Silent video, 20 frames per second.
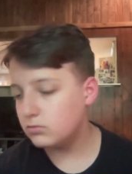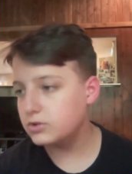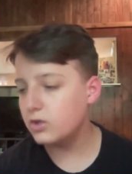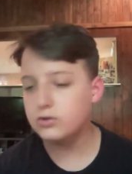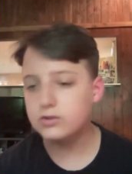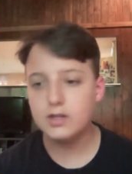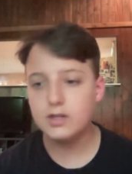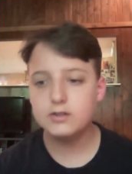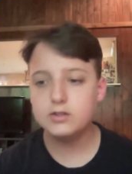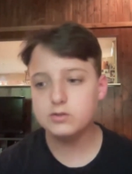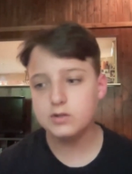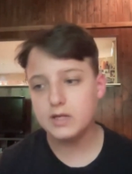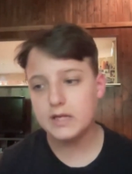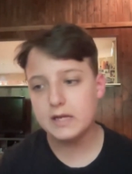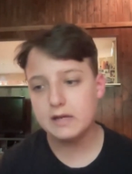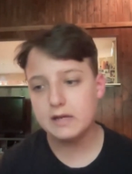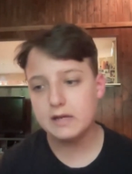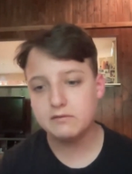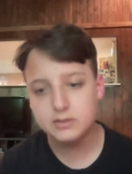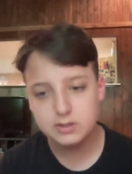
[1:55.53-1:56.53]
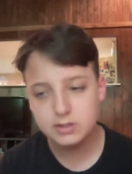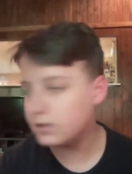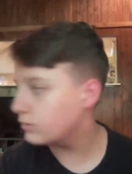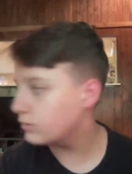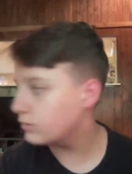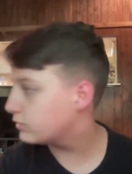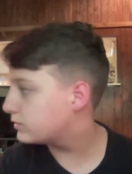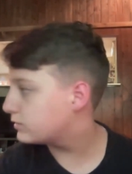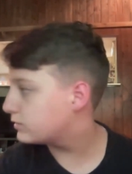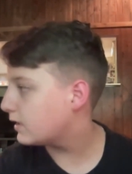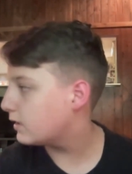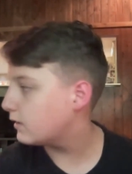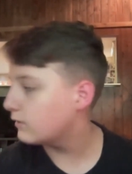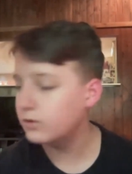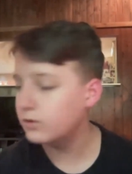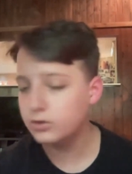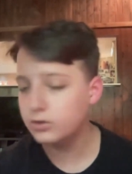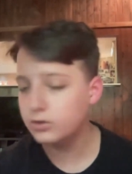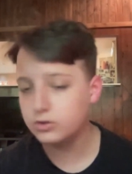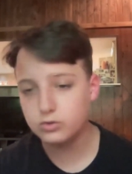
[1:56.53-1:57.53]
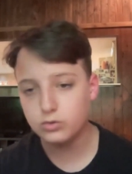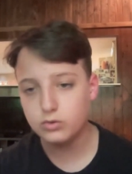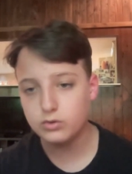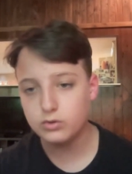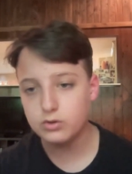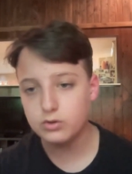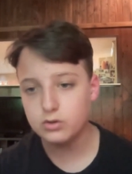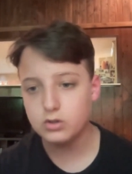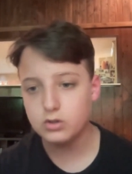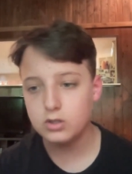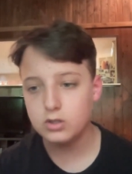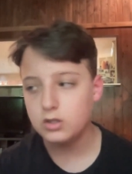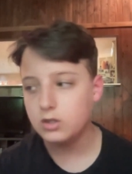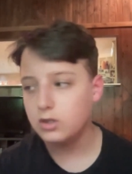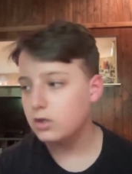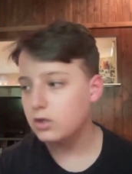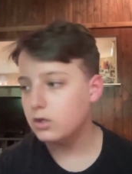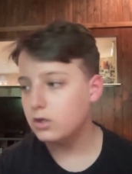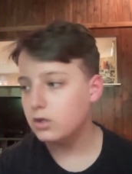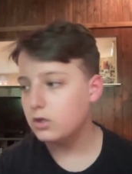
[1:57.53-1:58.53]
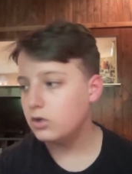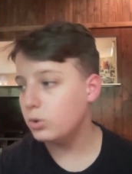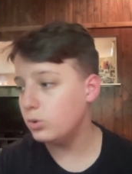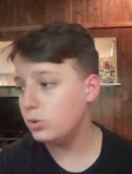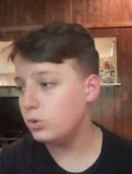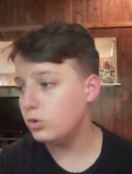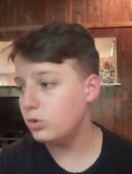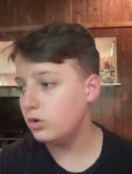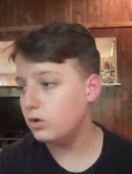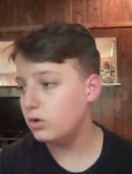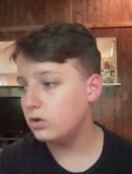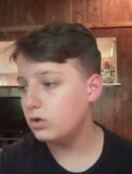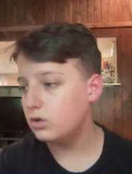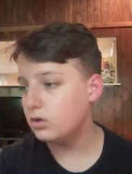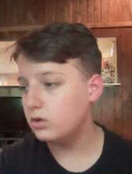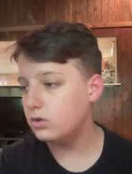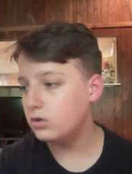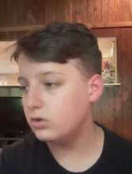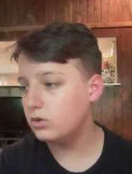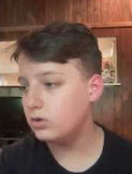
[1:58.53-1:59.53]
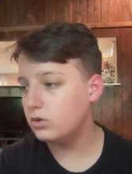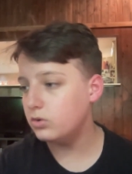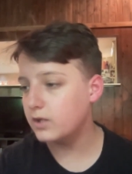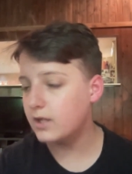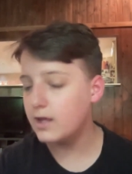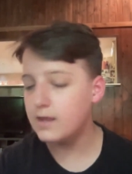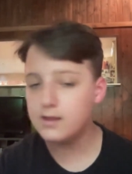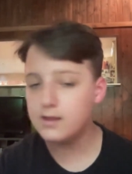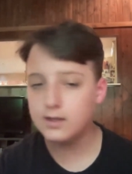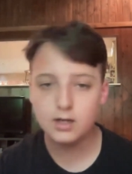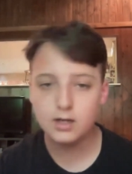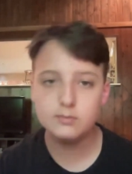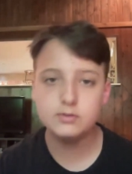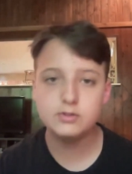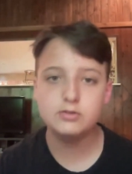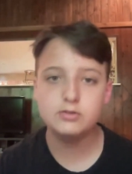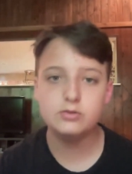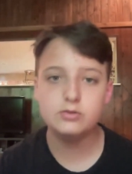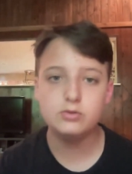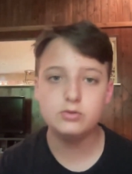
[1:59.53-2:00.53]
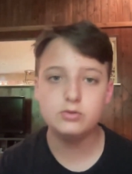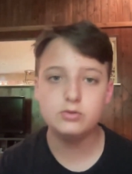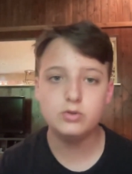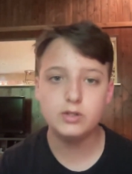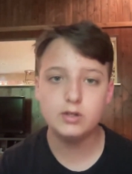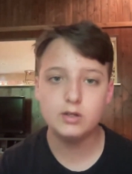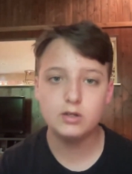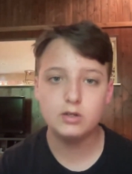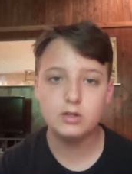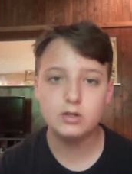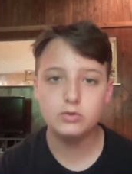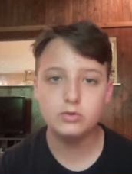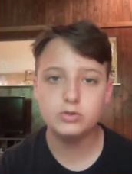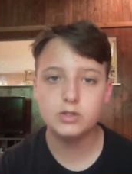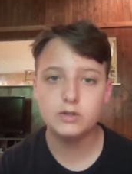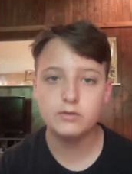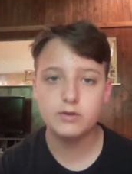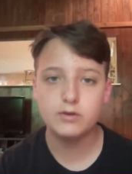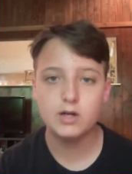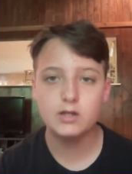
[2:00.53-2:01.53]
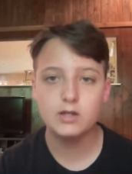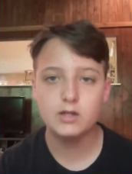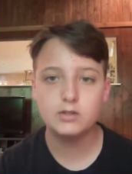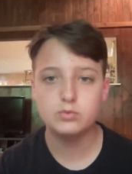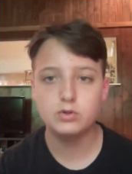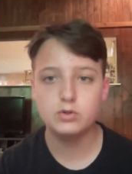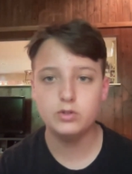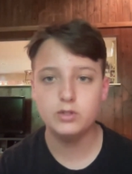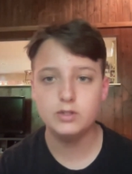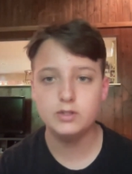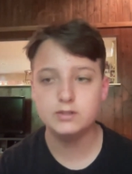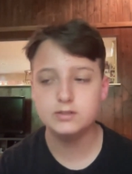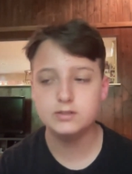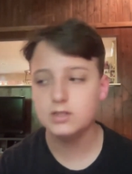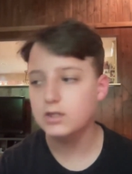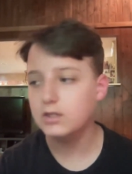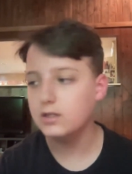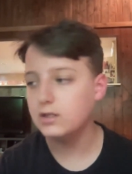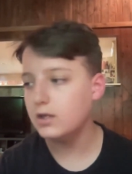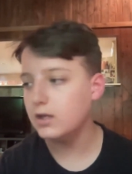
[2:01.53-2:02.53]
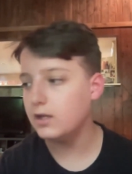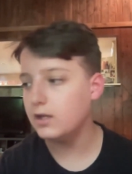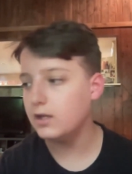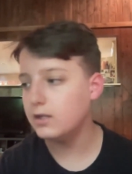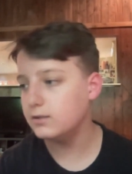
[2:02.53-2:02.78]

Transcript: there's others that don't have this clear sight of the truth, who can't come to the conclusion of God's realness